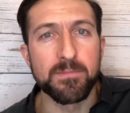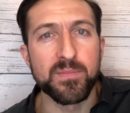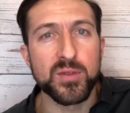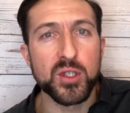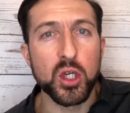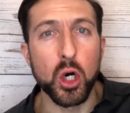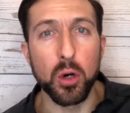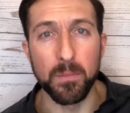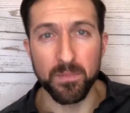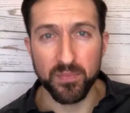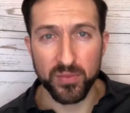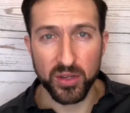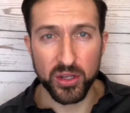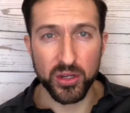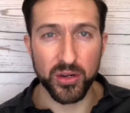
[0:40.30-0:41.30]
So
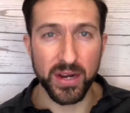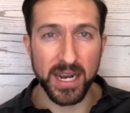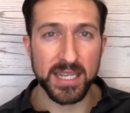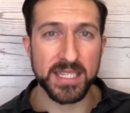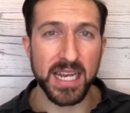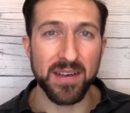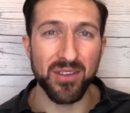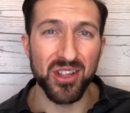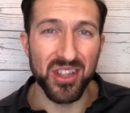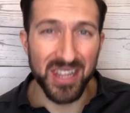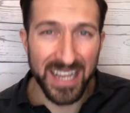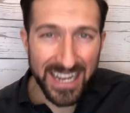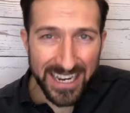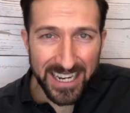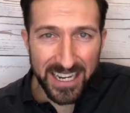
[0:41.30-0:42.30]
you guys have a
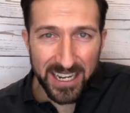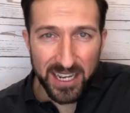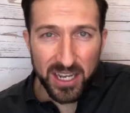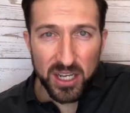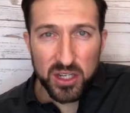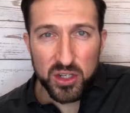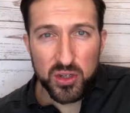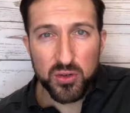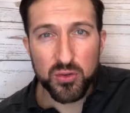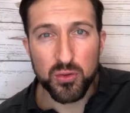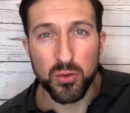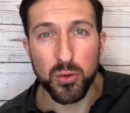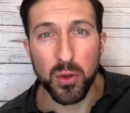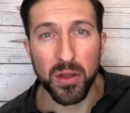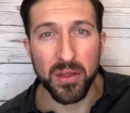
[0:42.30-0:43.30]
link
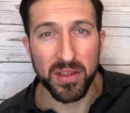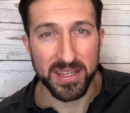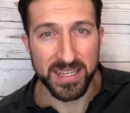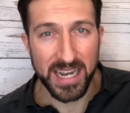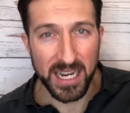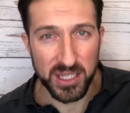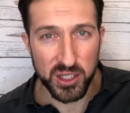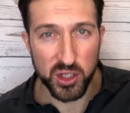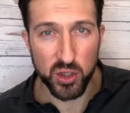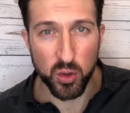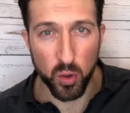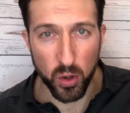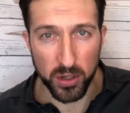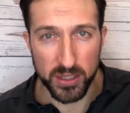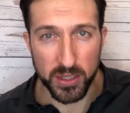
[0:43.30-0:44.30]
to the test
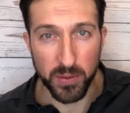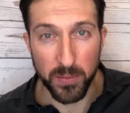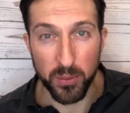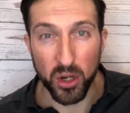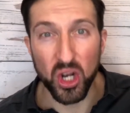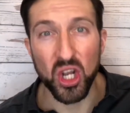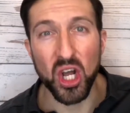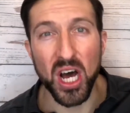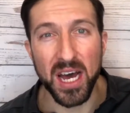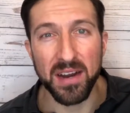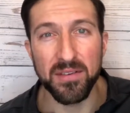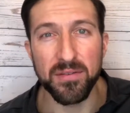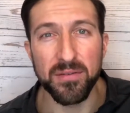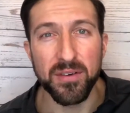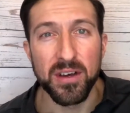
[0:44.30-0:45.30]
scores, and we put a lot
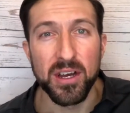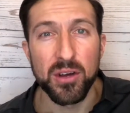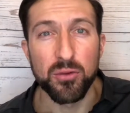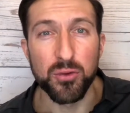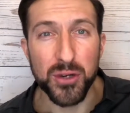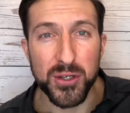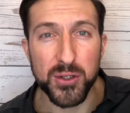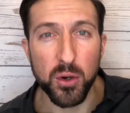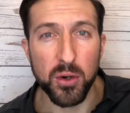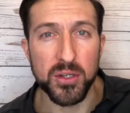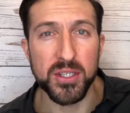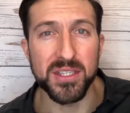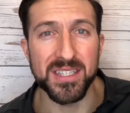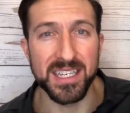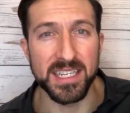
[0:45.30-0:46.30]
of
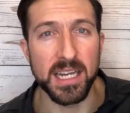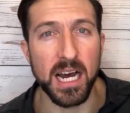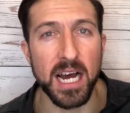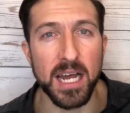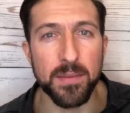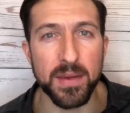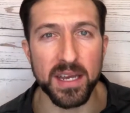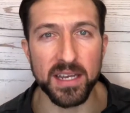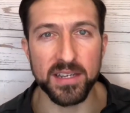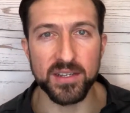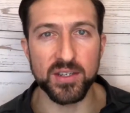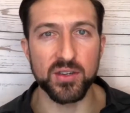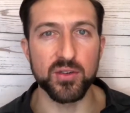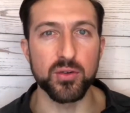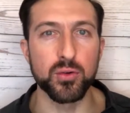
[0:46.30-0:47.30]
resources and time
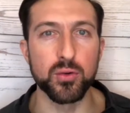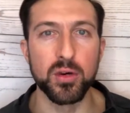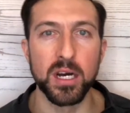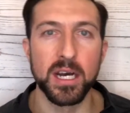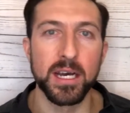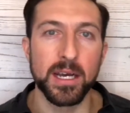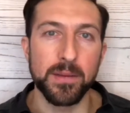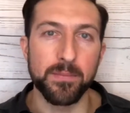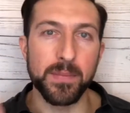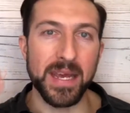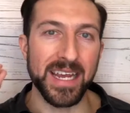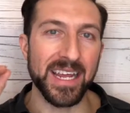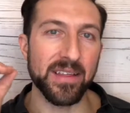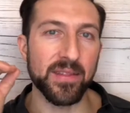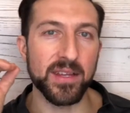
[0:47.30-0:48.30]
into
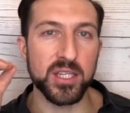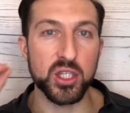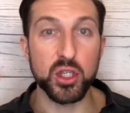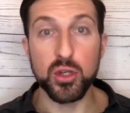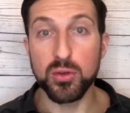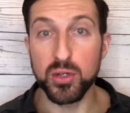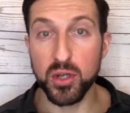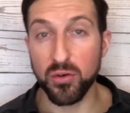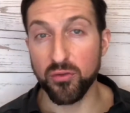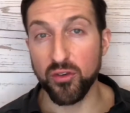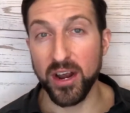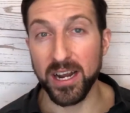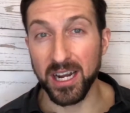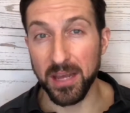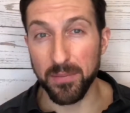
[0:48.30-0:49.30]
making this
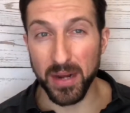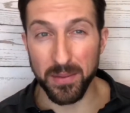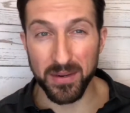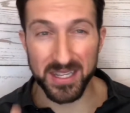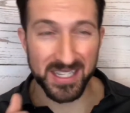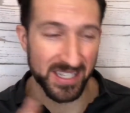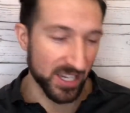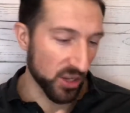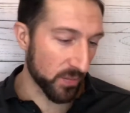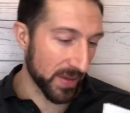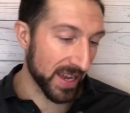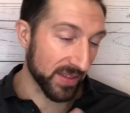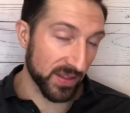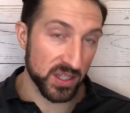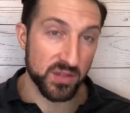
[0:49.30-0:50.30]
user-friendly, but I'm going to still
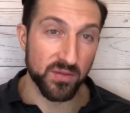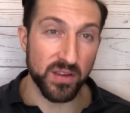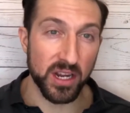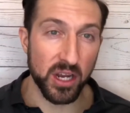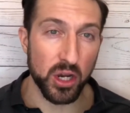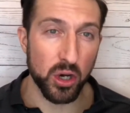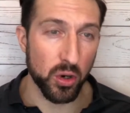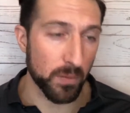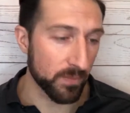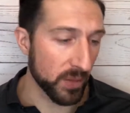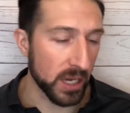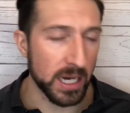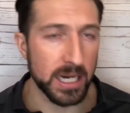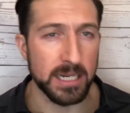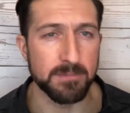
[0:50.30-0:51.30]
make this
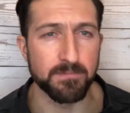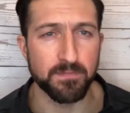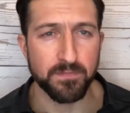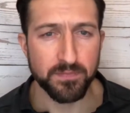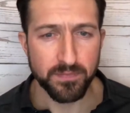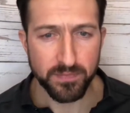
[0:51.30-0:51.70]
video